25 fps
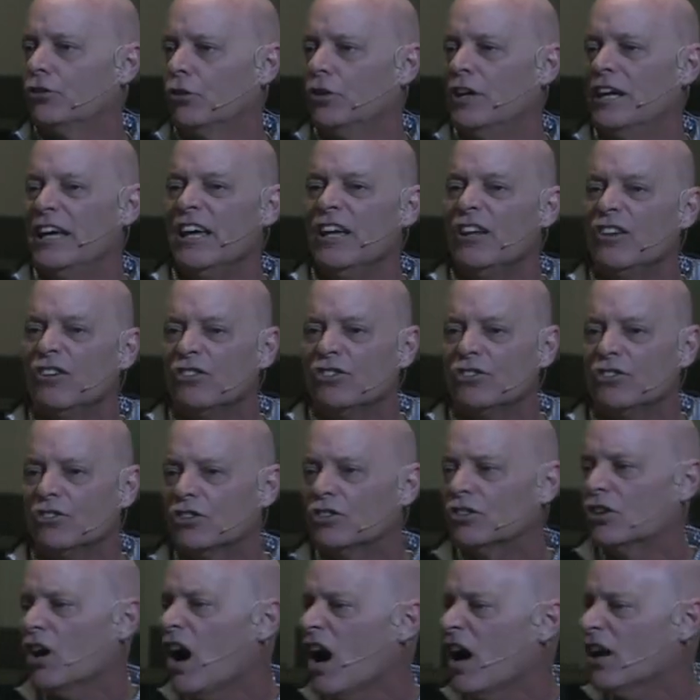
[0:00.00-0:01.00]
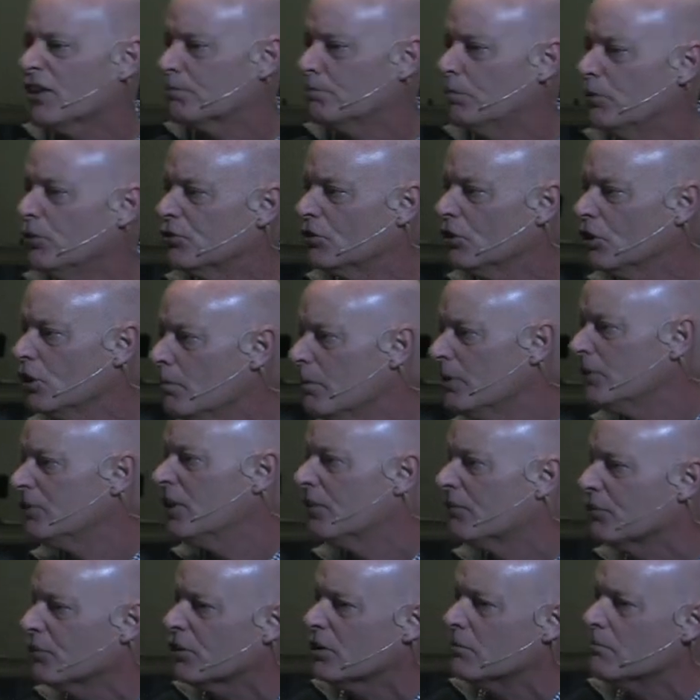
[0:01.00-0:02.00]
So his gospel is a little bit
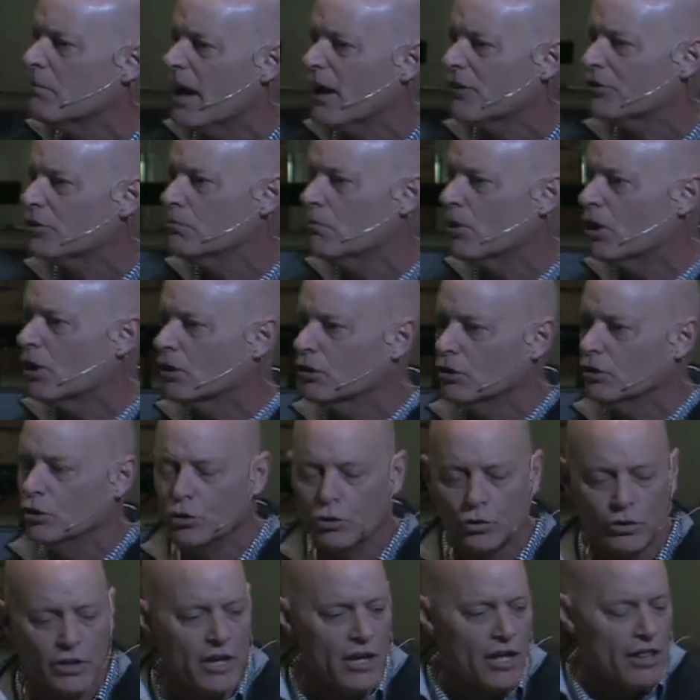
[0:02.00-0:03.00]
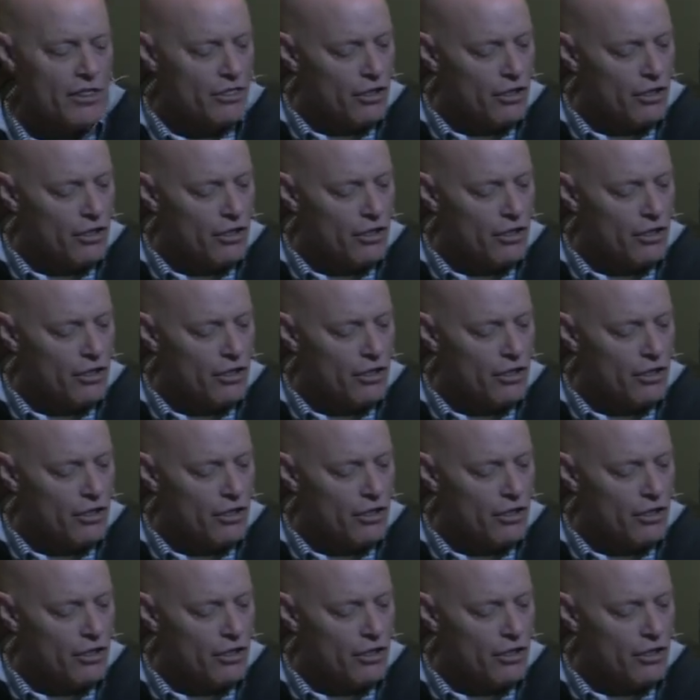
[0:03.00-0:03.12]
different than Matthew, Mark, Luke.